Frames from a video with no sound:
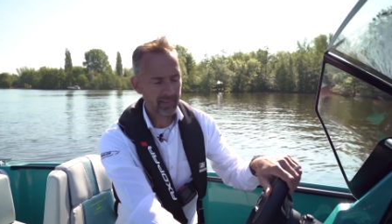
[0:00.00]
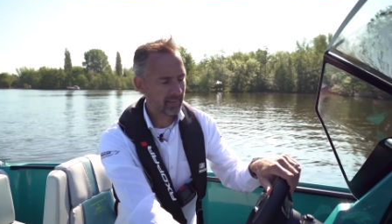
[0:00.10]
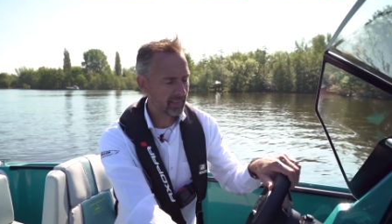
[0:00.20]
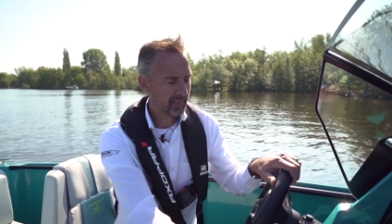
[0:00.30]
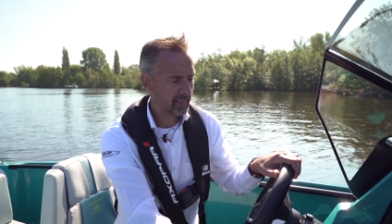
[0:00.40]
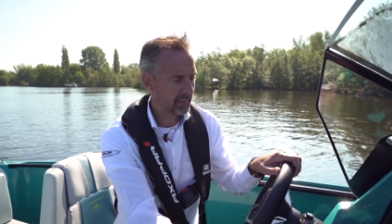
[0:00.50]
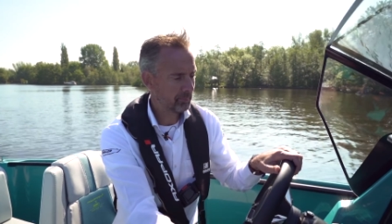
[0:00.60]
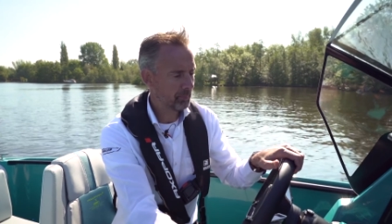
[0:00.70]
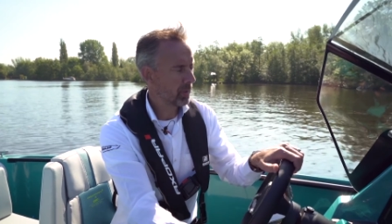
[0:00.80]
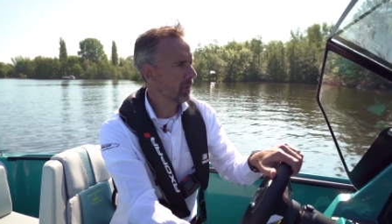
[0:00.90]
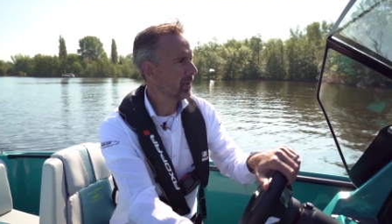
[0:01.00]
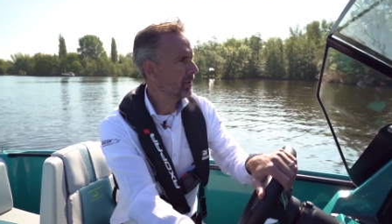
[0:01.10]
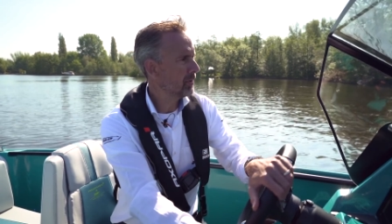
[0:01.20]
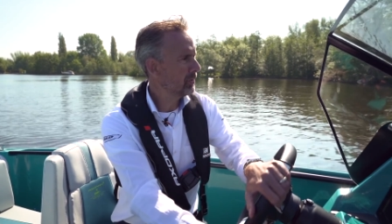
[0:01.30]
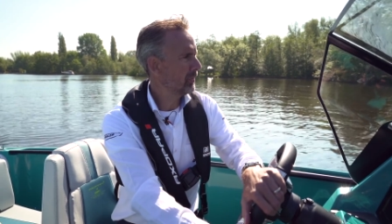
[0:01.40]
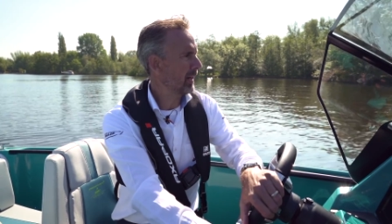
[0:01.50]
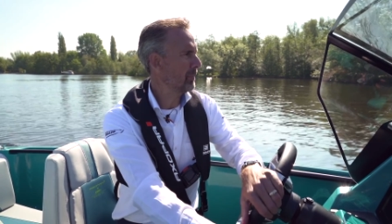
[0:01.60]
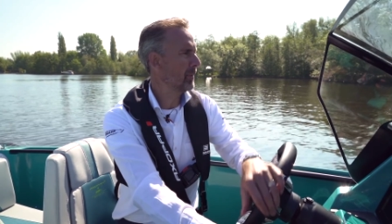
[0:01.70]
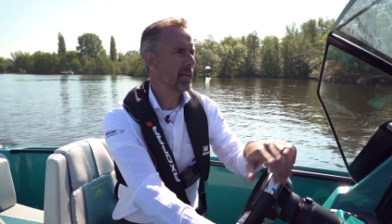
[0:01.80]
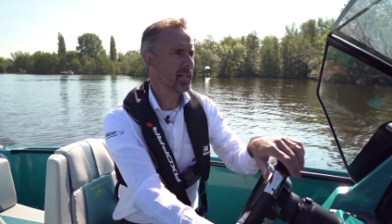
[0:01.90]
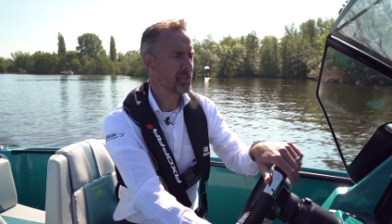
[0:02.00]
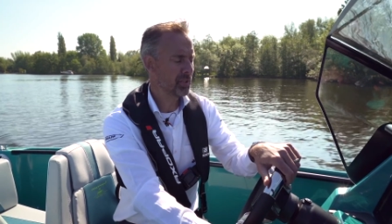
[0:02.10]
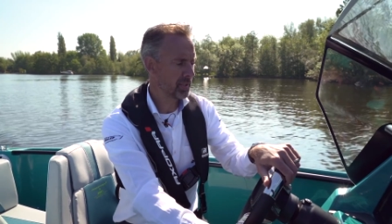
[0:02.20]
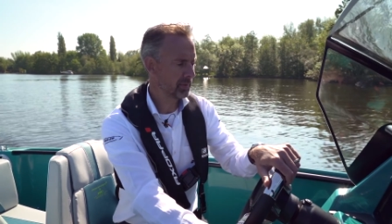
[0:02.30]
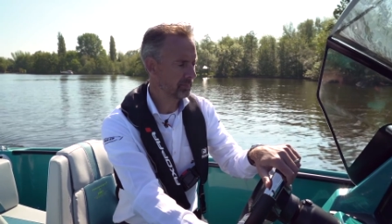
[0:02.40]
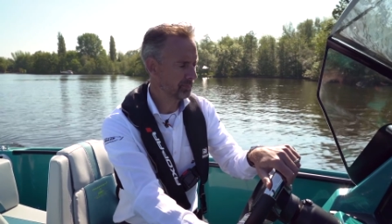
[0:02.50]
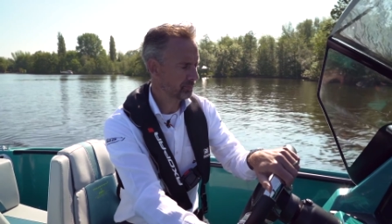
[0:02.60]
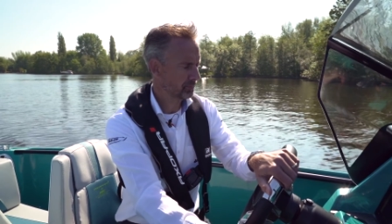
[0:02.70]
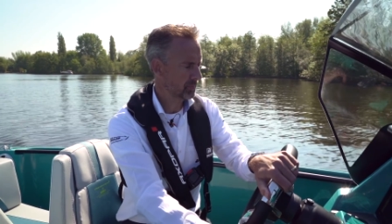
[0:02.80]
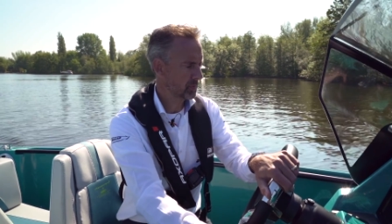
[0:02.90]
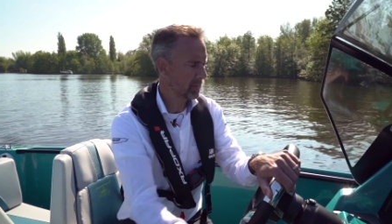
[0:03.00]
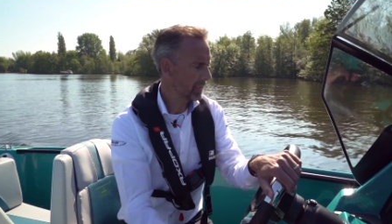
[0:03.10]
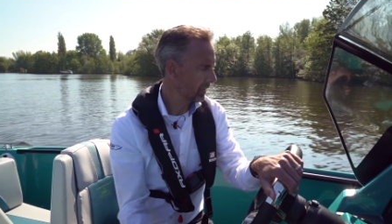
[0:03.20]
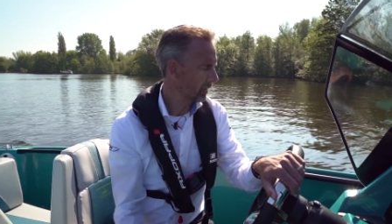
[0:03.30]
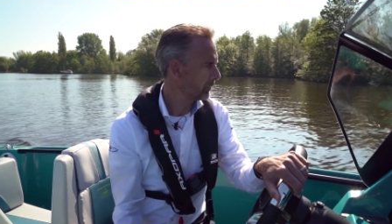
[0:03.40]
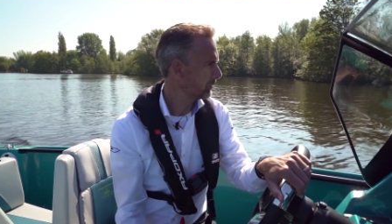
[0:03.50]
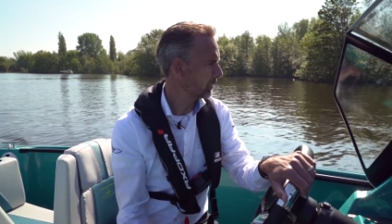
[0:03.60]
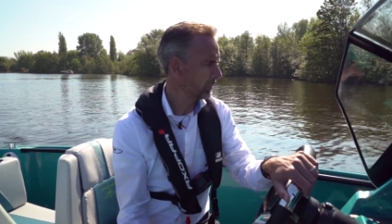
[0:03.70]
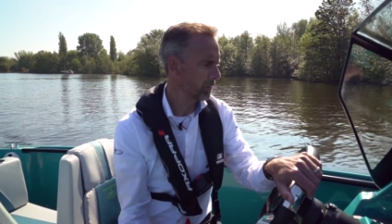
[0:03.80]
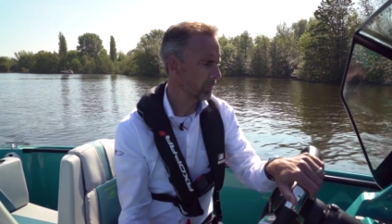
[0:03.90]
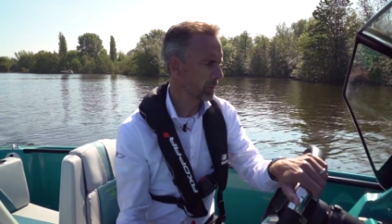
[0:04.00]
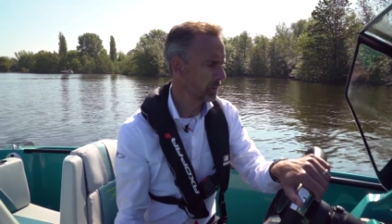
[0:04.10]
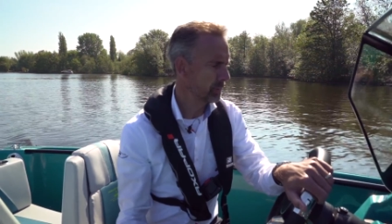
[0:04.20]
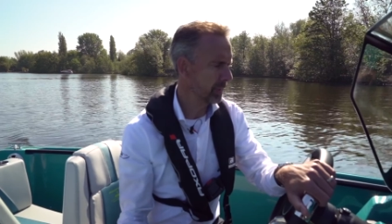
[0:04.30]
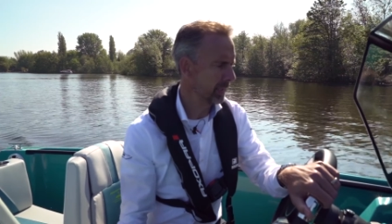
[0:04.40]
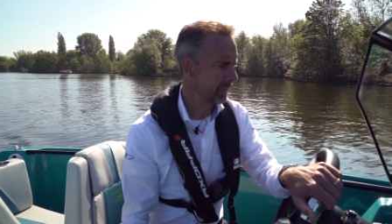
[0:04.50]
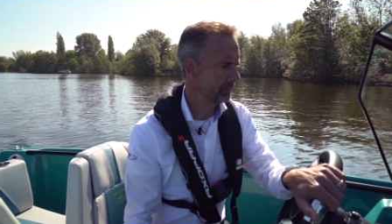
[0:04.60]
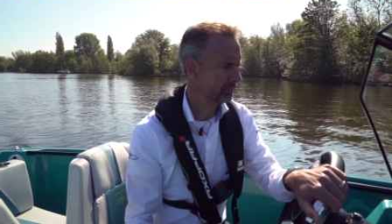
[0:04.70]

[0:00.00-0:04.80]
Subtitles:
low vibration, really comfortable. We're doing